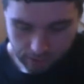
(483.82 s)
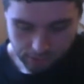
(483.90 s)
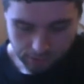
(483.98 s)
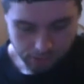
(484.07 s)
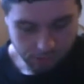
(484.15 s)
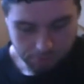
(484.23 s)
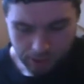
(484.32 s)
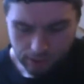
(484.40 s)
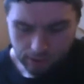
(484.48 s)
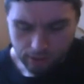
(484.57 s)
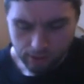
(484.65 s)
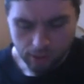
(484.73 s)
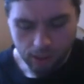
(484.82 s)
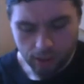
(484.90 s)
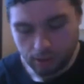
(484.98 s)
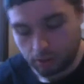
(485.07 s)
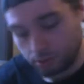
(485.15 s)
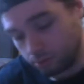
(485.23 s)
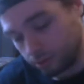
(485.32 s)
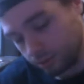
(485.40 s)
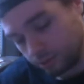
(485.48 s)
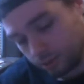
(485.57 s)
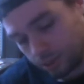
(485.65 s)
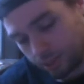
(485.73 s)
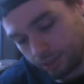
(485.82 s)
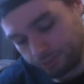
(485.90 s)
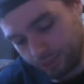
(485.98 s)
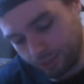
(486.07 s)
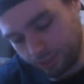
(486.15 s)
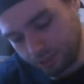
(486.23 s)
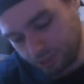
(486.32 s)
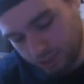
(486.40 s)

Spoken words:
just making a lot of noise. I think it just